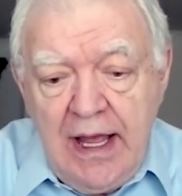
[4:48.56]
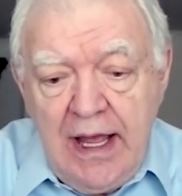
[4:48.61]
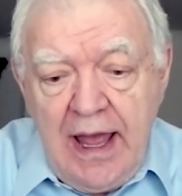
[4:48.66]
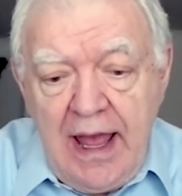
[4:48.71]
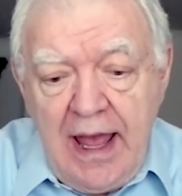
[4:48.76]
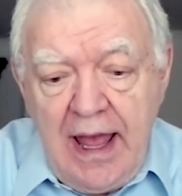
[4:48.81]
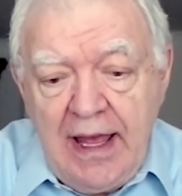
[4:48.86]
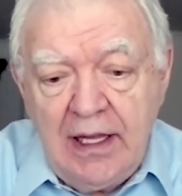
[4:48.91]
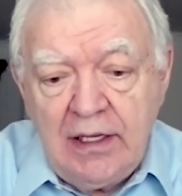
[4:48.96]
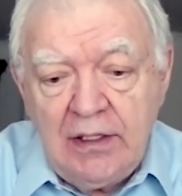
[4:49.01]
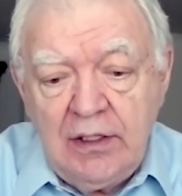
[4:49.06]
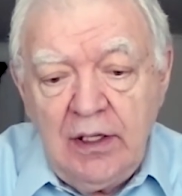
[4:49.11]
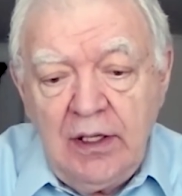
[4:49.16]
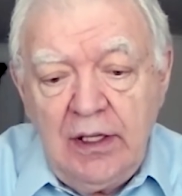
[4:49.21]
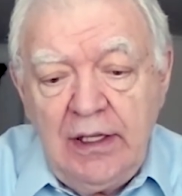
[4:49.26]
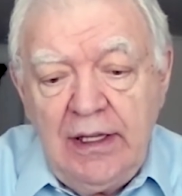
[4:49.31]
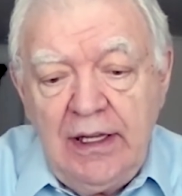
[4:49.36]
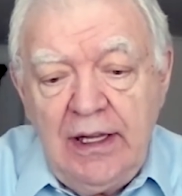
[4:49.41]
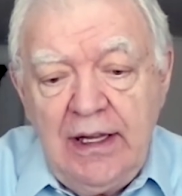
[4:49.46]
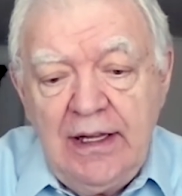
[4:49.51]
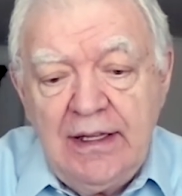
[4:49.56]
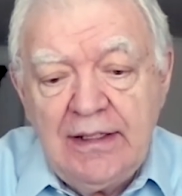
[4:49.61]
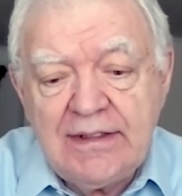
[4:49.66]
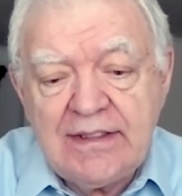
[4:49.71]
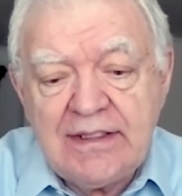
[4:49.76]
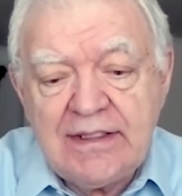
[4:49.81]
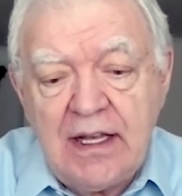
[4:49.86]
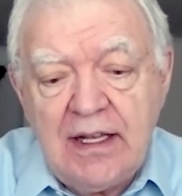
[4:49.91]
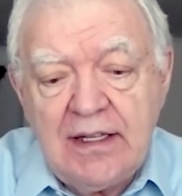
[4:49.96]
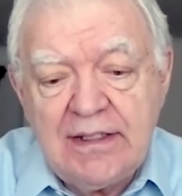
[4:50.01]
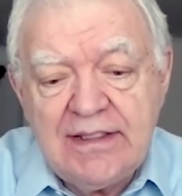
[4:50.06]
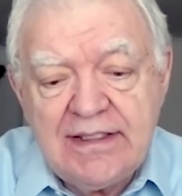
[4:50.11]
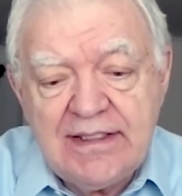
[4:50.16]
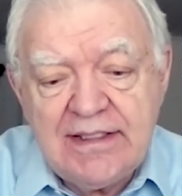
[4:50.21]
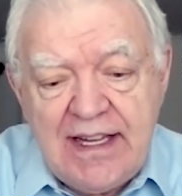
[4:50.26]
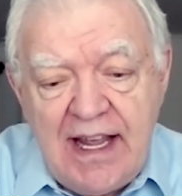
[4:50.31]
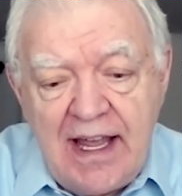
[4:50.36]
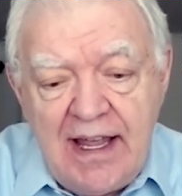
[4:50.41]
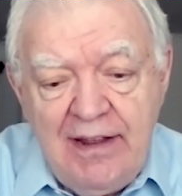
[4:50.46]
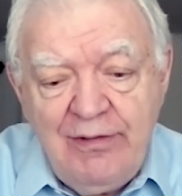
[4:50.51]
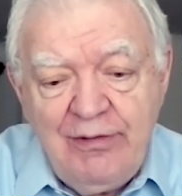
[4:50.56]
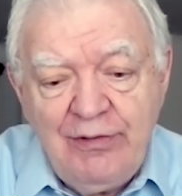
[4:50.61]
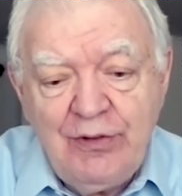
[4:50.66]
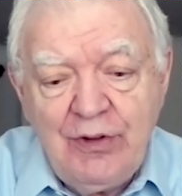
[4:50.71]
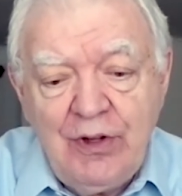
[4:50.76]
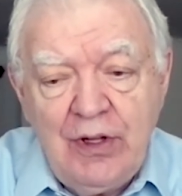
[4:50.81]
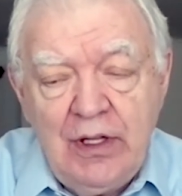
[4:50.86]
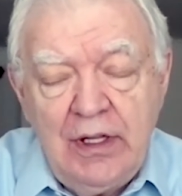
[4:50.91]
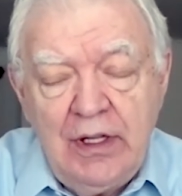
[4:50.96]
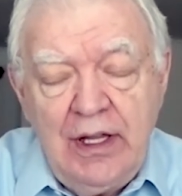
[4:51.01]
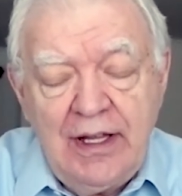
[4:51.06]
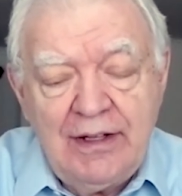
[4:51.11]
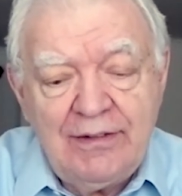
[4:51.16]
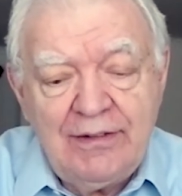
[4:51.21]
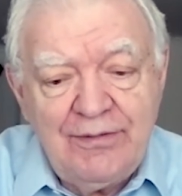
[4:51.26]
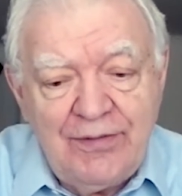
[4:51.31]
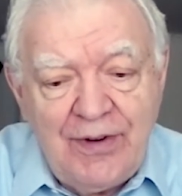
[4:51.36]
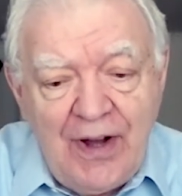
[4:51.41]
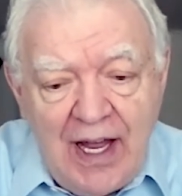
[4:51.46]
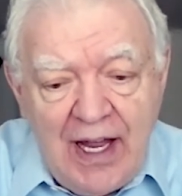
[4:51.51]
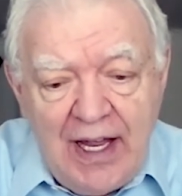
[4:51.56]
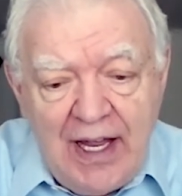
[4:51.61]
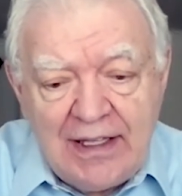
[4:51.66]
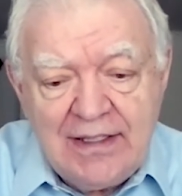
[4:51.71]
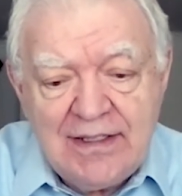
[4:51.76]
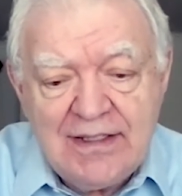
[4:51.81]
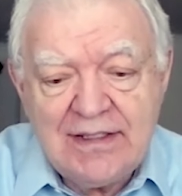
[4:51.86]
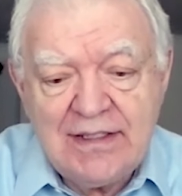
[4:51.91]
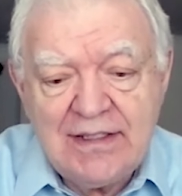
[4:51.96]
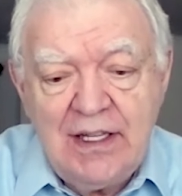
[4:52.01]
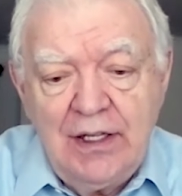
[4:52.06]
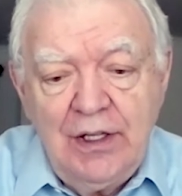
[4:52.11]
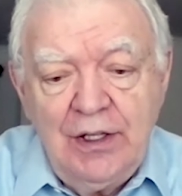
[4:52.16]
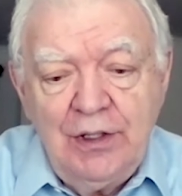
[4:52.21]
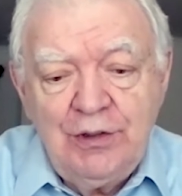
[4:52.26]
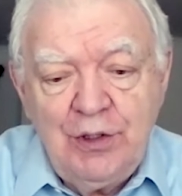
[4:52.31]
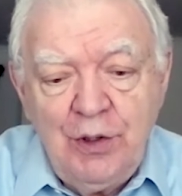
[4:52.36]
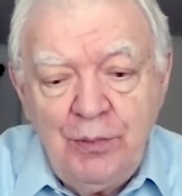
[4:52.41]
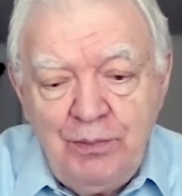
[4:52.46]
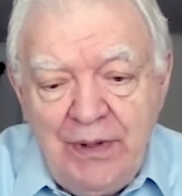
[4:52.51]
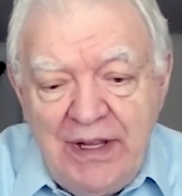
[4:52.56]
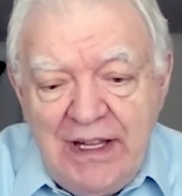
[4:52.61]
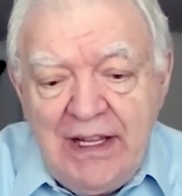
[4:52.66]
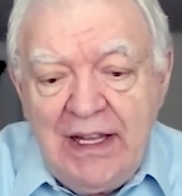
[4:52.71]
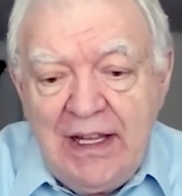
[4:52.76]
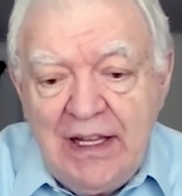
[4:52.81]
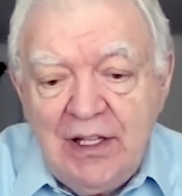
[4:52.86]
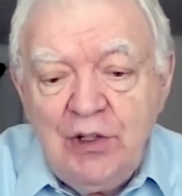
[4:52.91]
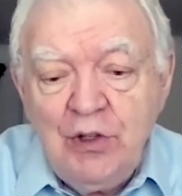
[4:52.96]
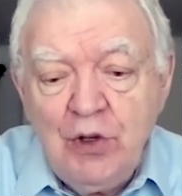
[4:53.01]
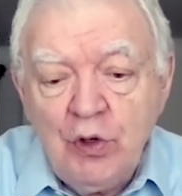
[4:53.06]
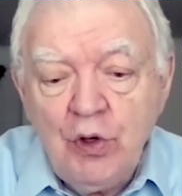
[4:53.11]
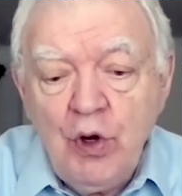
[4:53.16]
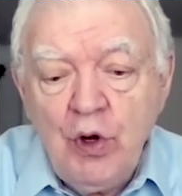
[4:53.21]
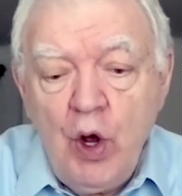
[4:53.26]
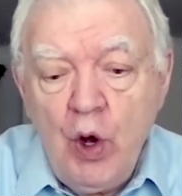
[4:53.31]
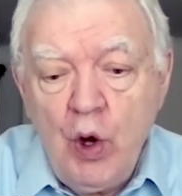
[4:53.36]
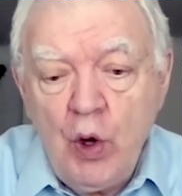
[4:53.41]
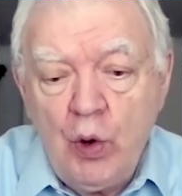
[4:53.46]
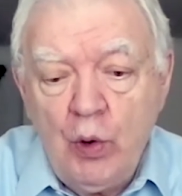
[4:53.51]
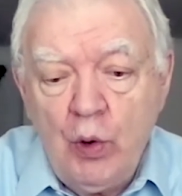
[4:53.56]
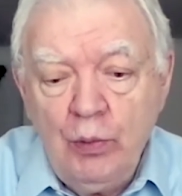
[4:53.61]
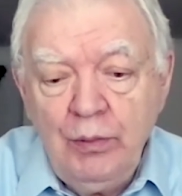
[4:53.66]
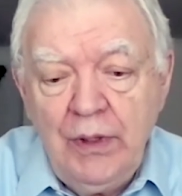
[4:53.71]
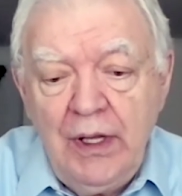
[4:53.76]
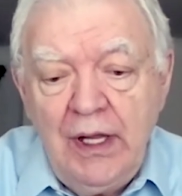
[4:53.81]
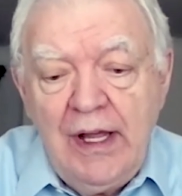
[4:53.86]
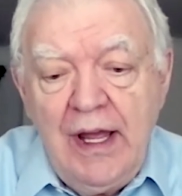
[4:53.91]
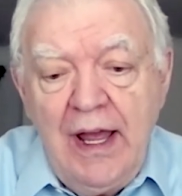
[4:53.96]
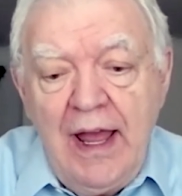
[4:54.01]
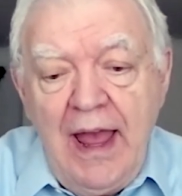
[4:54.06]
And it's a safe advice to be in your home